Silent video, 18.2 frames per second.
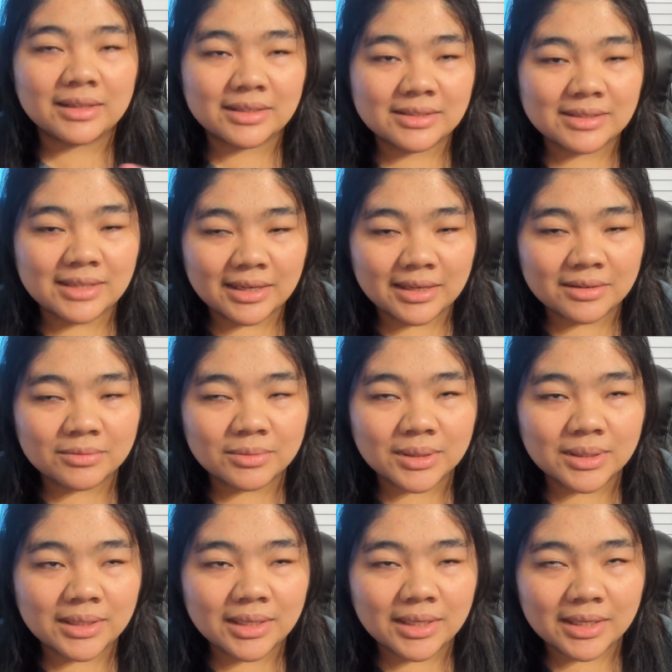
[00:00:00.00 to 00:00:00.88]
The second
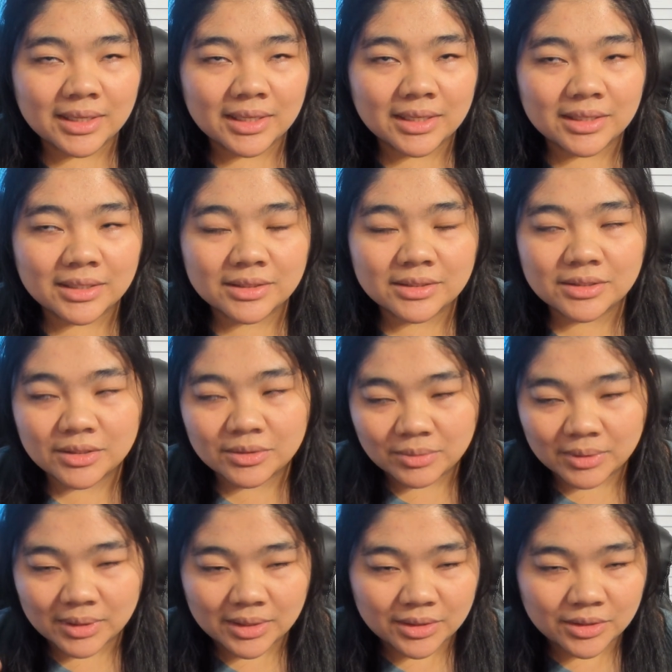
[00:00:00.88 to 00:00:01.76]
one is
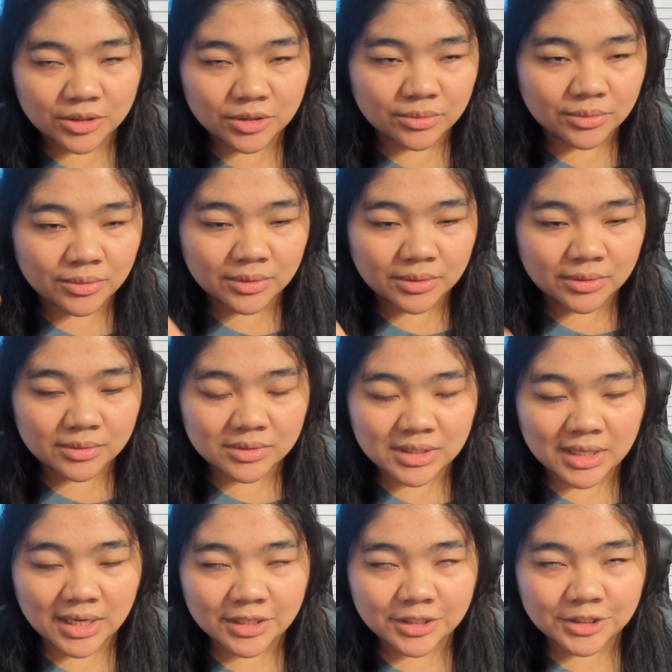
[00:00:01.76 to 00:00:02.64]
where you
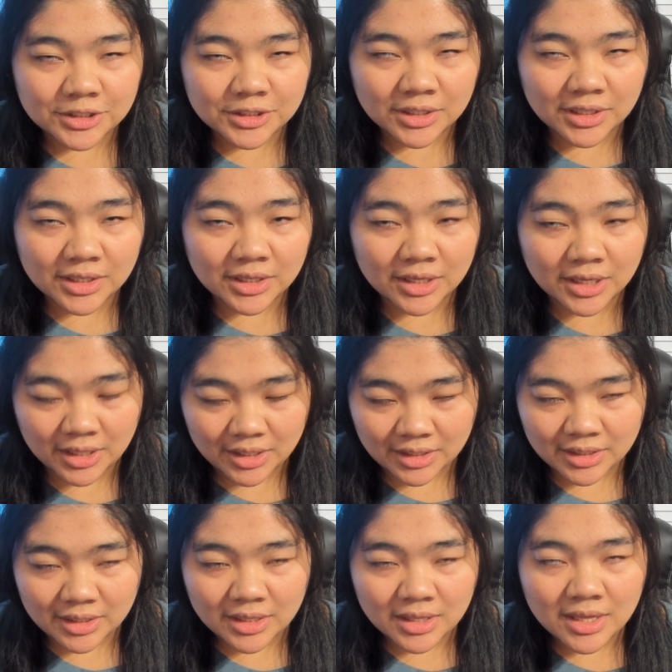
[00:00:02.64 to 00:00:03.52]
touch a
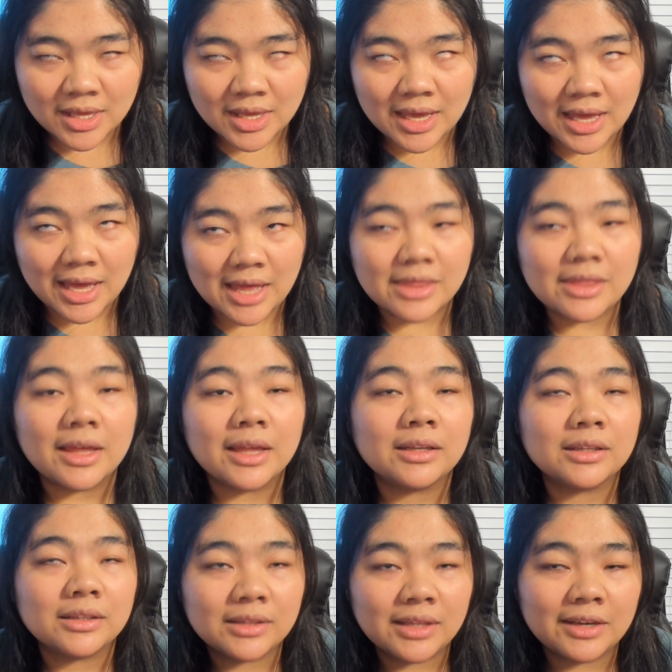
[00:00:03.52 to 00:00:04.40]
key and
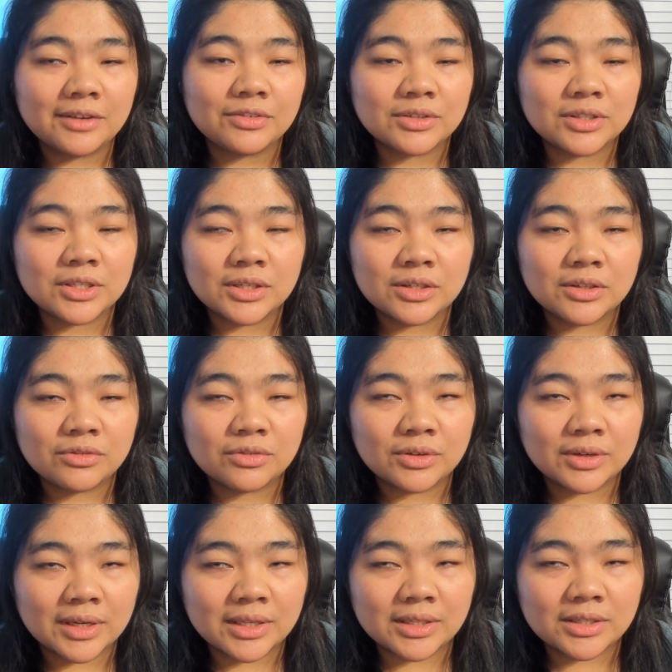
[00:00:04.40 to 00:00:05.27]
then lift
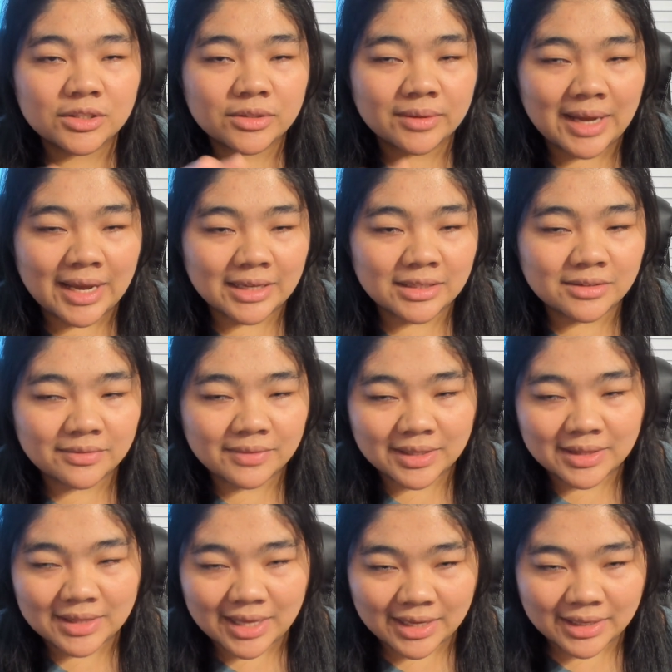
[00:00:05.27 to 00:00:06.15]
for it to
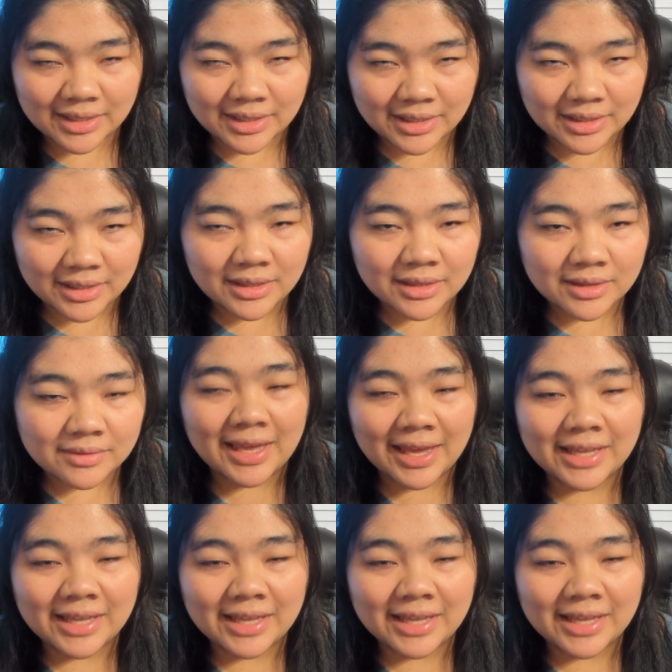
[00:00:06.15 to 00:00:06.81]
activate that key.